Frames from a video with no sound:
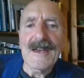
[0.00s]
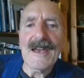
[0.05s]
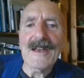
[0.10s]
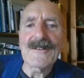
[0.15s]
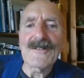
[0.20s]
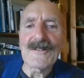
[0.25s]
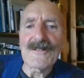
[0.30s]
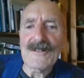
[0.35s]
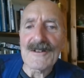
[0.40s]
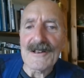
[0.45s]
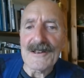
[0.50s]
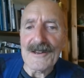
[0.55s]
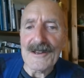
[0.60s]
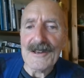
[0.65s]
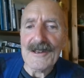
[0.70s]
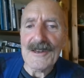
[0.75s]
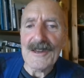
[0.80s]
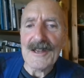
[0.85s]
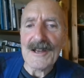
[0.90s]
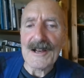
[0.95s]
It is
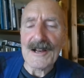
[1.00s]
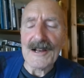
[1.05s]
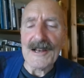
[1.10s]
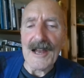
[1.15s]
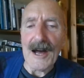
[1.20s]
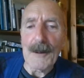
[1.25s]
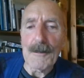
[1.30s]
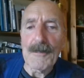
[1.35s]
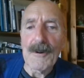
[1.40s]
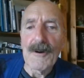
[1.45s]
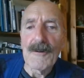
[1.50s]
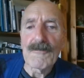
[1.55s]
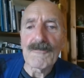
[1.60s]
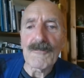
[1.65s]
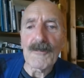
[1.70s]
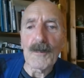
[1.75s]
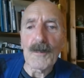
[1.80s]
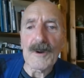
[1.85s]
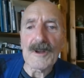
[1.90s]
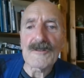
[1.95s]
clearly a club
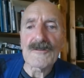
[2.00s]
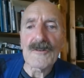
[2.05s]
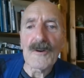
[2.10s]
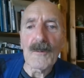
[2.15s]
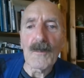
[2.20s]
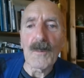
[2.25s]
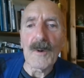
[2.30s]
from which